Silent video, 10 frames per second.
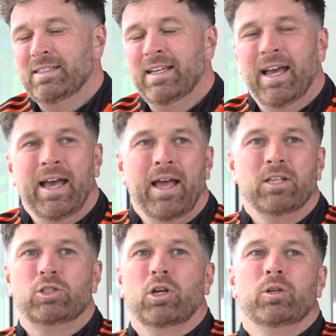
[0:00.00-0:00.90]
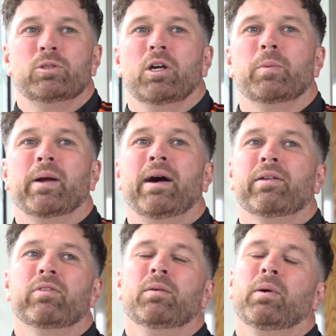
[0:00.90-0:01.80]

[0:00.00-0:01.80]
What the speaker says: Yeah, so proud of them.